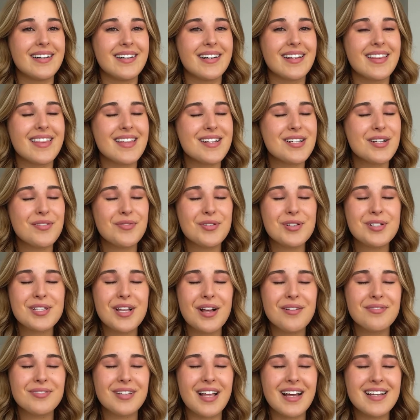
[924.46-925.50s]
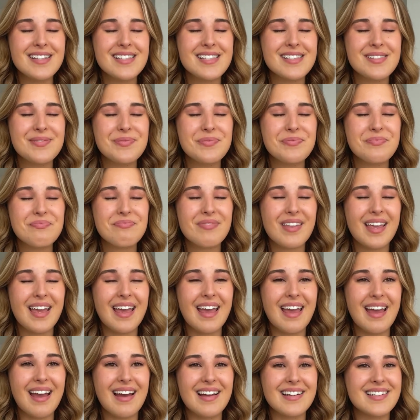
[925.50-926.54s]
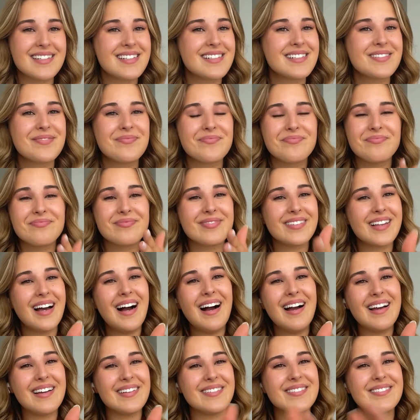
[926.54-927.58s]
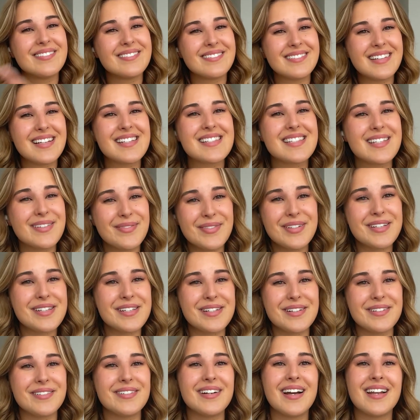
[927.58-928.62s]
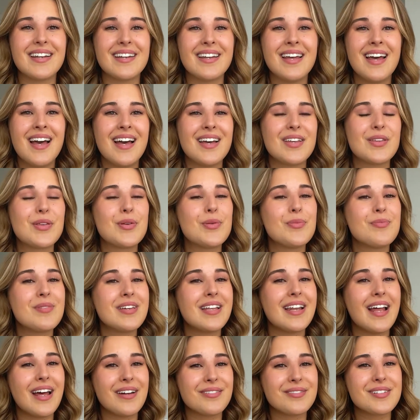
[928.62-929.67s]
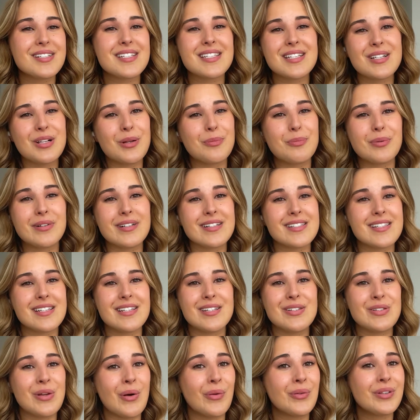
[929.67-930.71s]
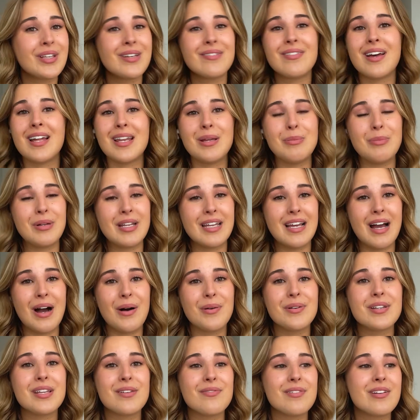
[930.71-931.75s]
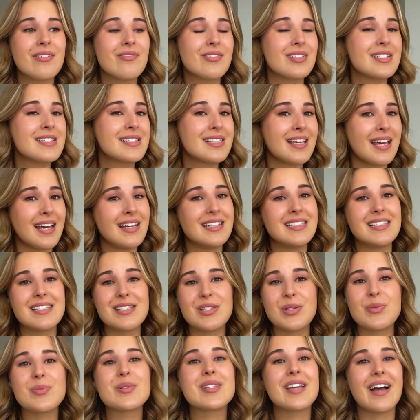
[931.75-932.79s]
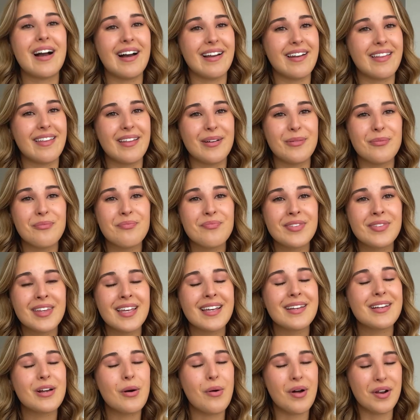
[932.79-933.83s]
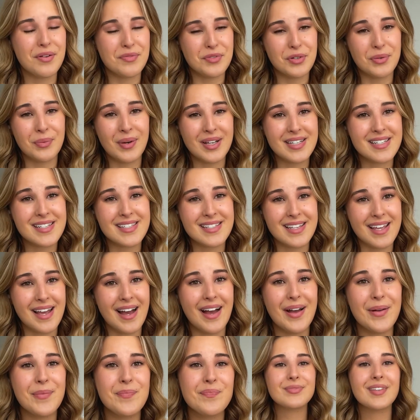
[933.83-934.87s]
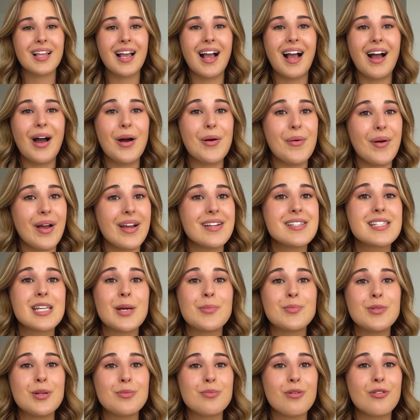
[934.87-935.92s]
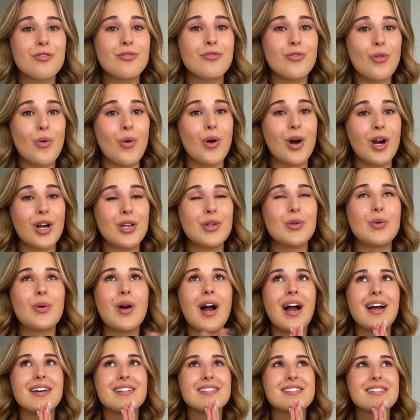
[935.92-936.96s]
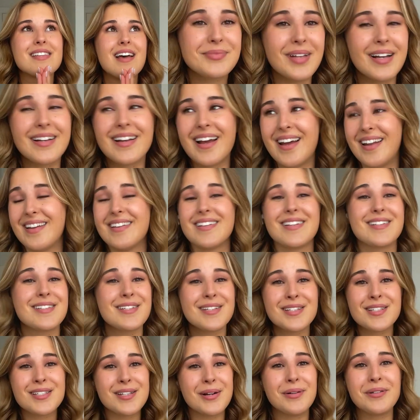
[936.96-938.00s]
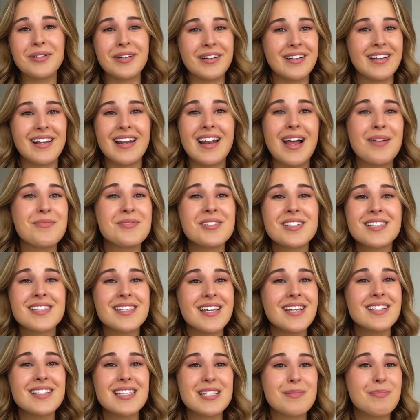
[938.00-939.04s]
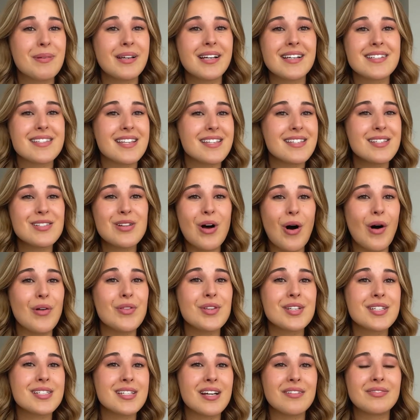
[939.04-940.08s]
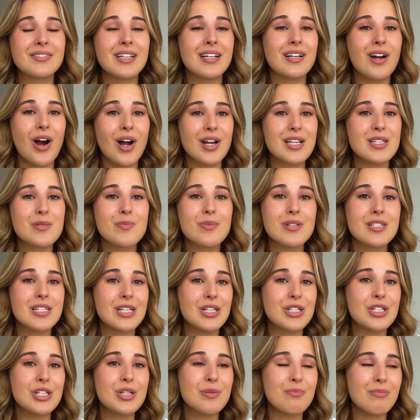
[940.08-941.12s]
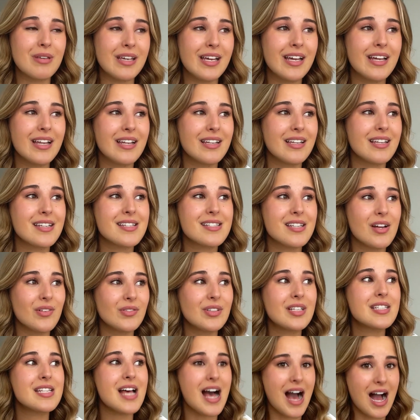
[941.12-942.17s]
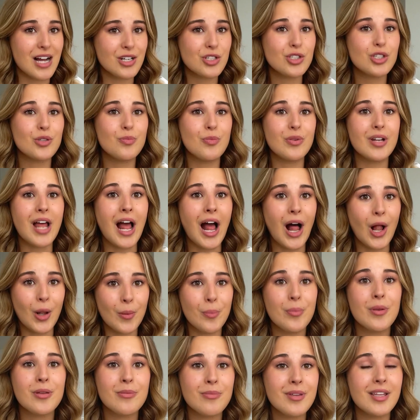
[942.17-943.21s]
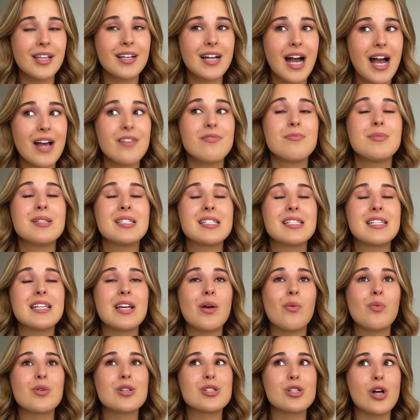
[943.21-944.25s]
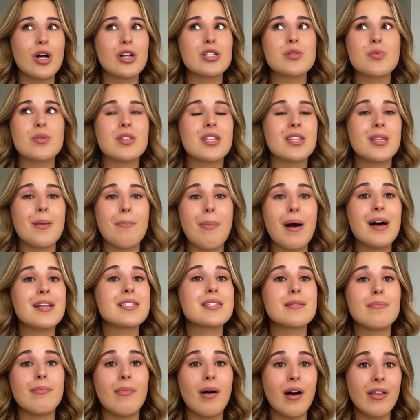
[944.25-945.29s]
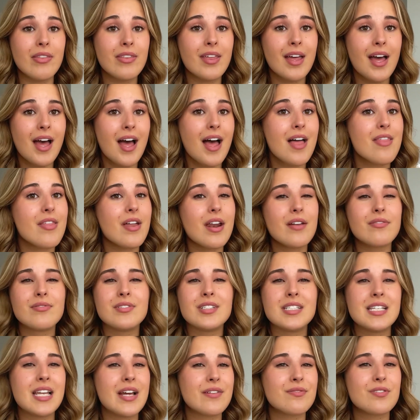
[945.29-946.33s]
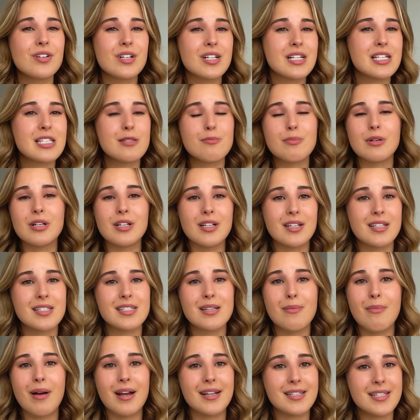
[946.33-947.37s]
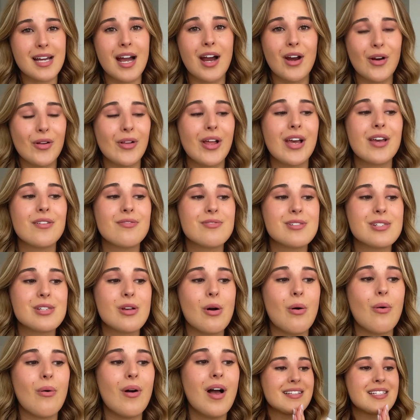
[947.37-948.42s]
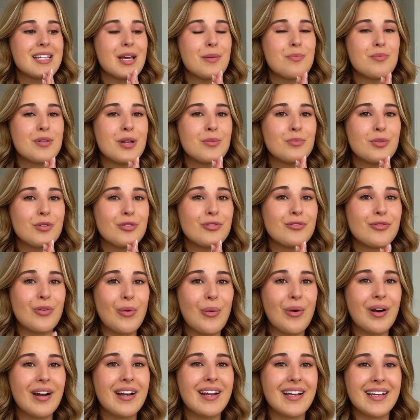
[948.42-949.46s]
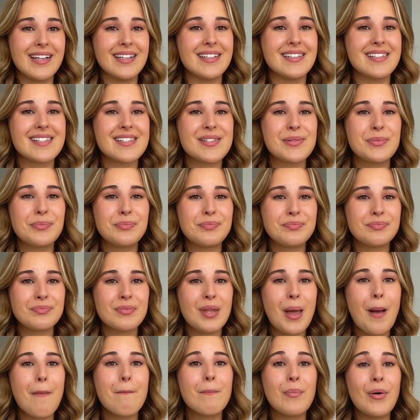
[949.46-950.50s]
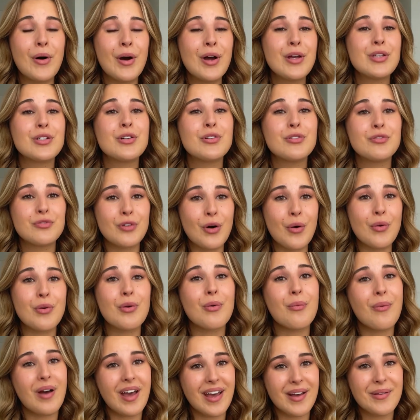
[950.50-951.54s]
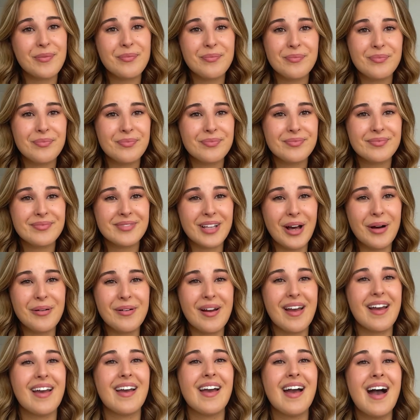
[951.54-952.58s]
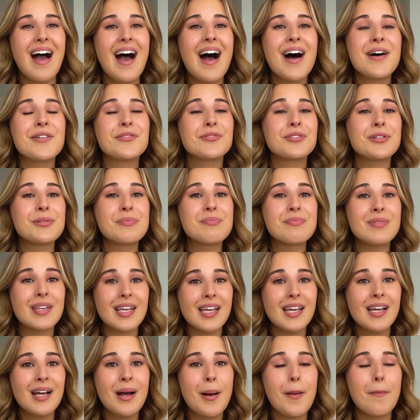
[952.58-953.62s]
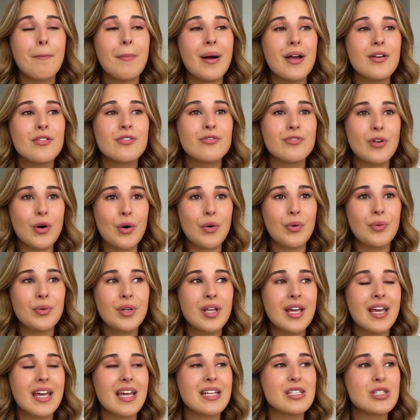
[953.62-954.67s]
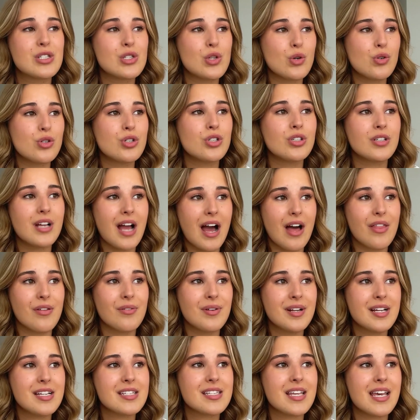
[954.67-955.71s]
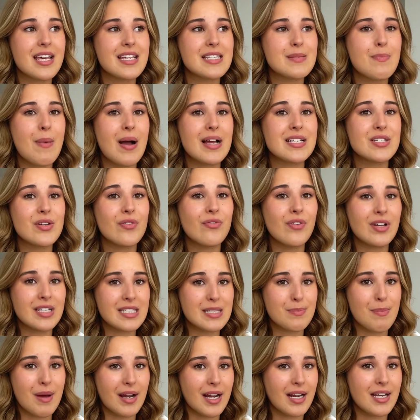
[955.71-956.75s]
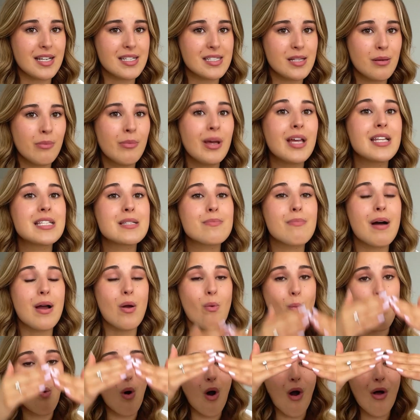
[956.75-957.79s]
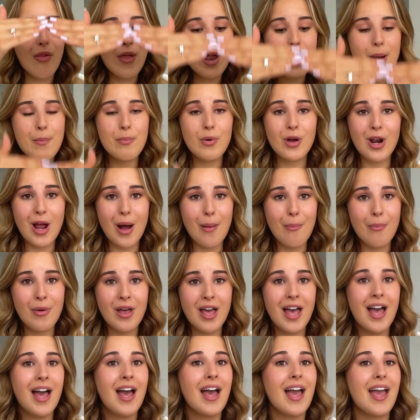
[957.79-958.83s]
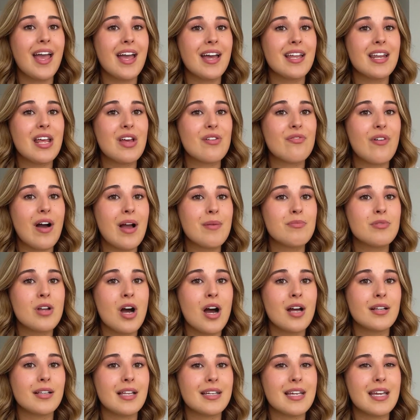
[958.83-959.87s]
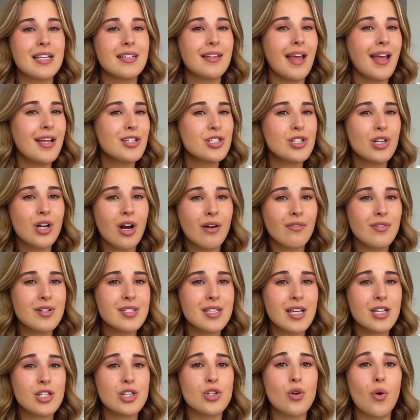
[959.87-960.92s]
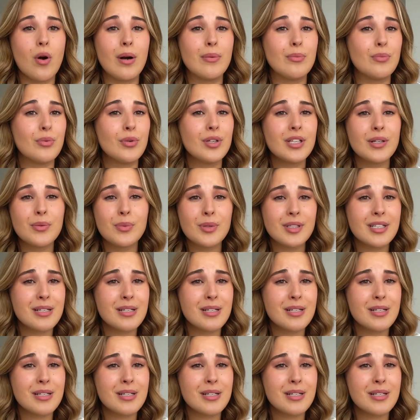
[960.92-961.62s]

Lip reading: think of yourself less and hi, nice to meet you. And you meet every single person. Don't leave anybody out. Even if it's kids, you say hi to them. Go out of your way to say hi. All right, tip number 4, you guys. Again, this is so good. And I'm just saying this because this is all the stuff that God has been teaching me and the stuff that's actually been helping me. Like, I've been seeing results within the past month that I've never experienced in my entire life. So tip number 4 is put your phone away. Okay, for me, my phone in social gatherings is my defense mechanism. It's my wall that I put up, and if I'm not like engaged in conversation or I'm really